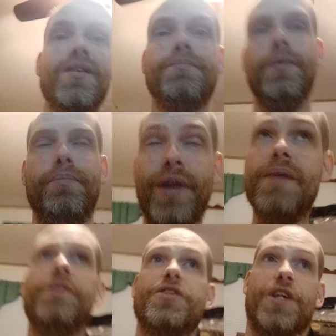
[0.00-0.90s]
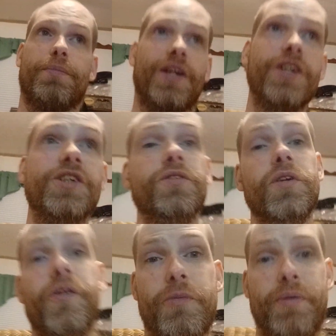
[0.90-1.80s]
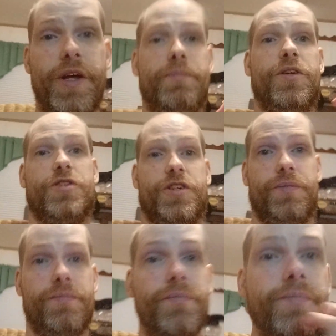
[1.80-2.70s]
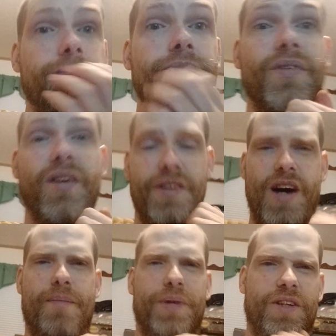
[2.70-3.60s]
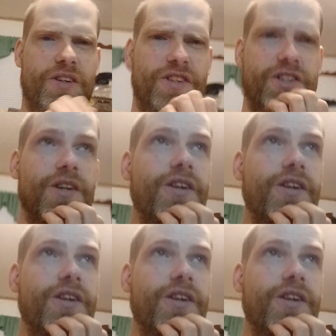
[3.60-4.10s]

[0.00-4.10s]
But play music because you love to play music, not because